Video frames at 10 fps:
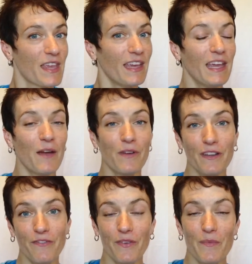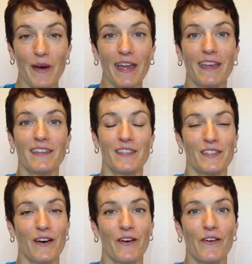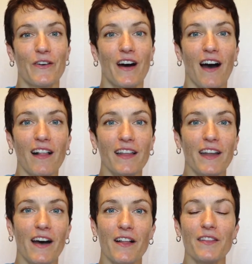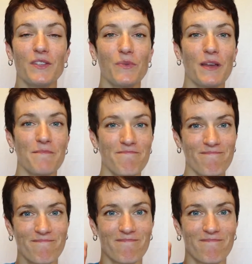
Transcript: and got ready for the bike. So all in all, the swim,